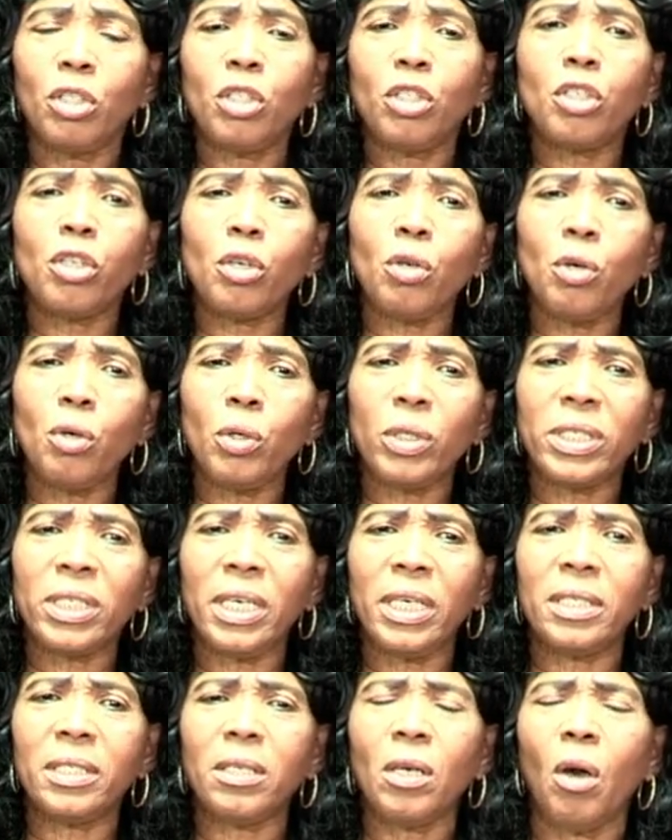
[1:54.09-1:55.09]

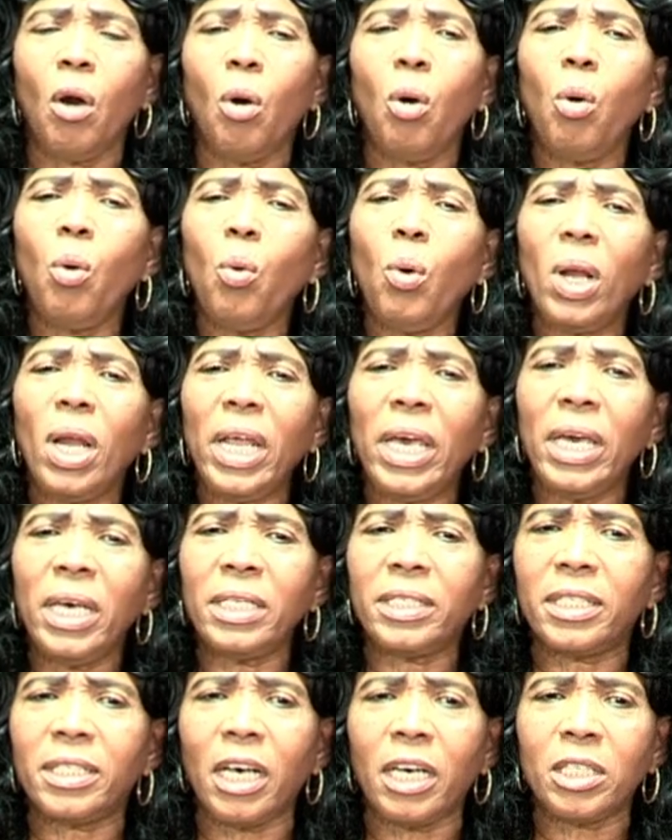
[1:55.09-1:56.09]
choose who
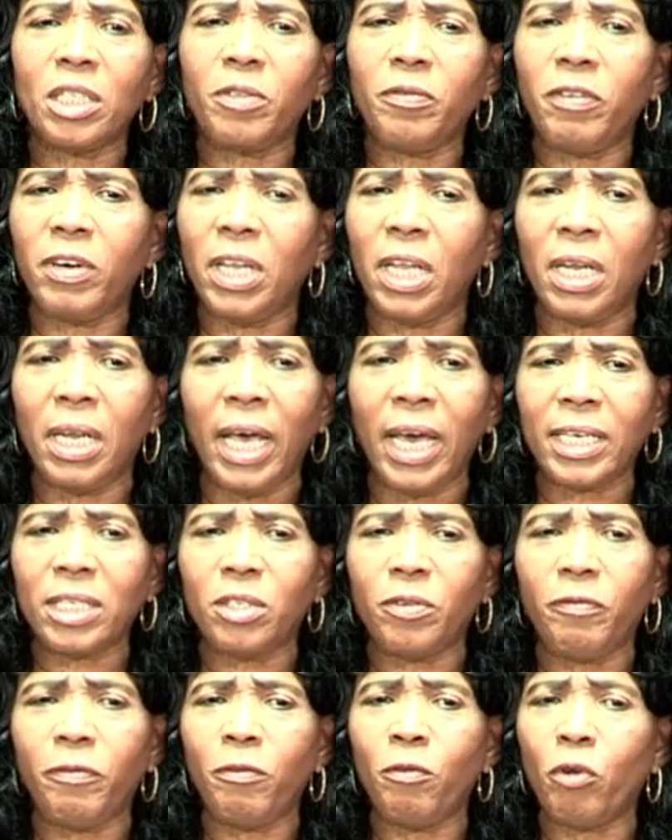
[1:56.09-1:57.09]
leads us for the
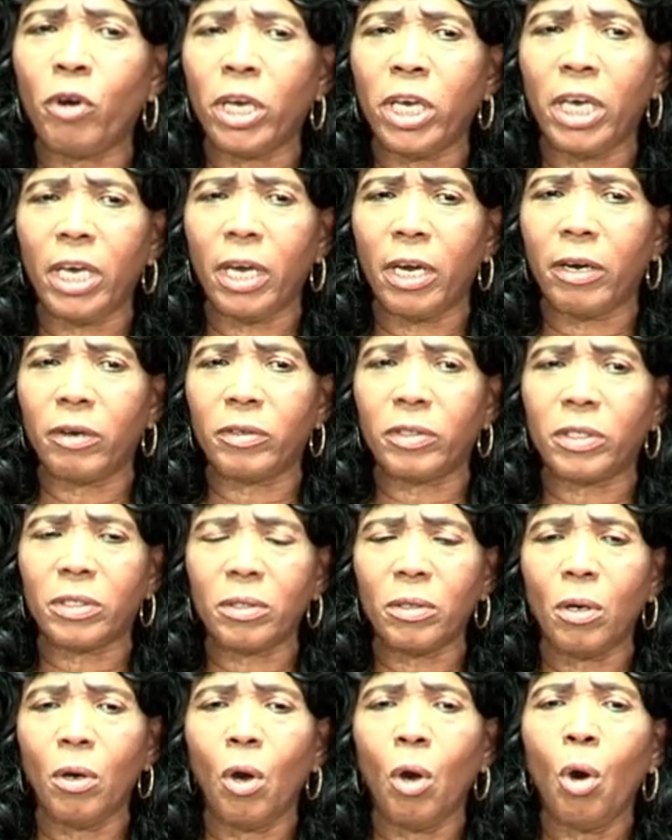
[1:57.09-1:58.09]
next 4 years,